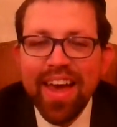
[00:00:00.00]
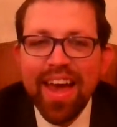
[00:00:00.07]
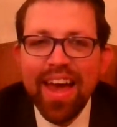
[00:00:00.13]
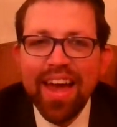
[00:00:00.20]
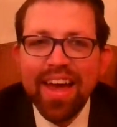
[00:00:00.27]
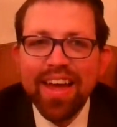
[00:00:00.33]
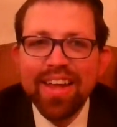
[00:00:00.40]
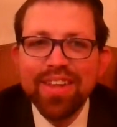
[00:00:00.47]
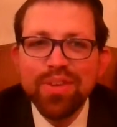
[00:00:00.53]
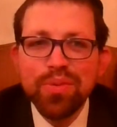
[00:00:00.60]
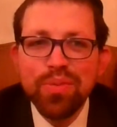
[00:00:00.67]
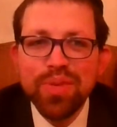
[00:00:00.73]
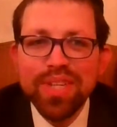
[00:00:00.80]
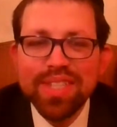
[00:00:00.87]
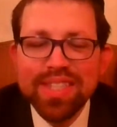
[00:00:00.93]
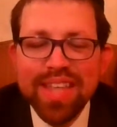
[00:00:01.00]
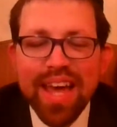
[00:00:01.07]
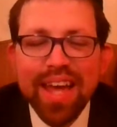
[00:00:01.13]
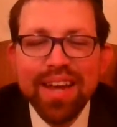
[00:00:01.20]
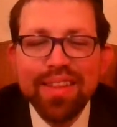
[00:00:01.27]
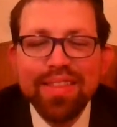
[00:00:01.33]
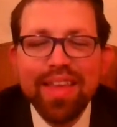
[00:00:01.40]
And we
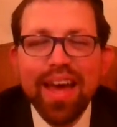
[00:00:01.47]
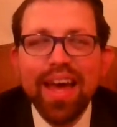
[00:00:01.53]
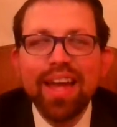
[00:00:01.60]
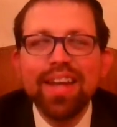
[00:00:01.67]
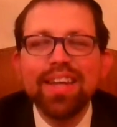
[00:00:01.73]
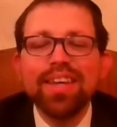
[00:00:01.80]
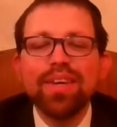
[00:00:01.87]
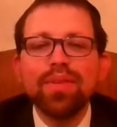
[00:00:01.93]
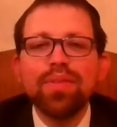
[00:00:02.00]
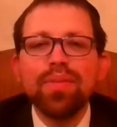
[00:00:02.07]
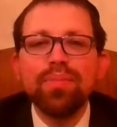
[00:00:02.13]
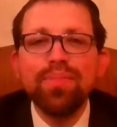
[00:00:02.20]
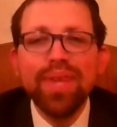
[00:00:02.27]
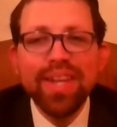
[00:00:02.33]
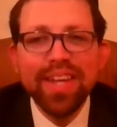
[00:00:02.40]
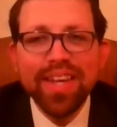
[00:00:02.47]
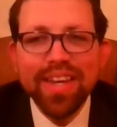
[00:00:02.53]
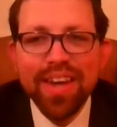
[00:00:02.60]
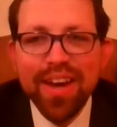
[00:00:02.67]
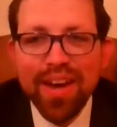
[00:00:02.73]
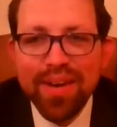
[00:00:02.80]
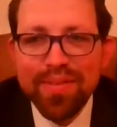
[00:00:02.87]
said that the meaning
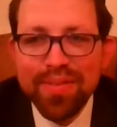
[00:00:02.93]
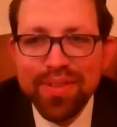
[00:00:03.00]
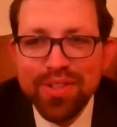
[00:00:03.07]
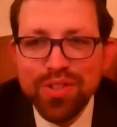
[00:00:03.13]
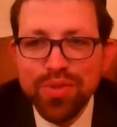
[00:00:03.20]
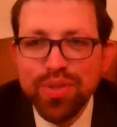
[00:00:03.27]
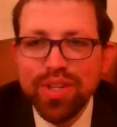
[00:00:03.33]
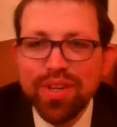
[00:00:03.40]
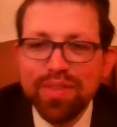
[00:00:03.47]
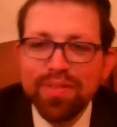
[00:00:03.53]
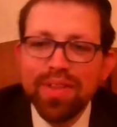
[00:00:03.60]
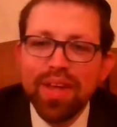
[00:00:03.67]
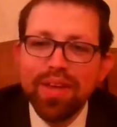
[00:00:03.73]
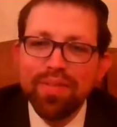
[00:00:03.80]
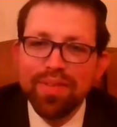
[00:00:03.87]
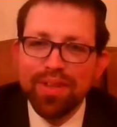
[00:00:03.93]
of the tree of life,